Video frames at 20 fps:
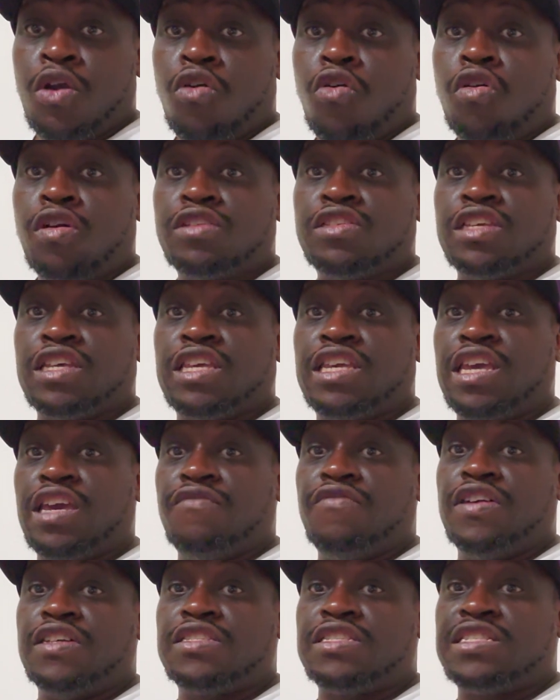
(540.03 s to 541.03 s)
or to
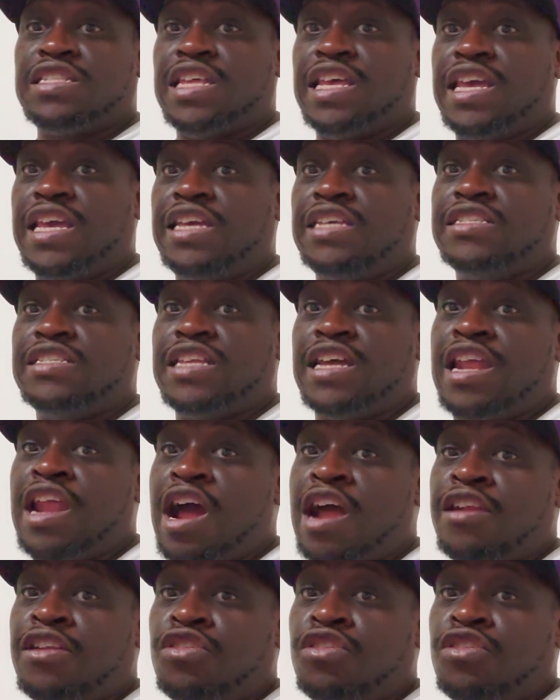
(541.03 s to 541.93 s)
give us things that are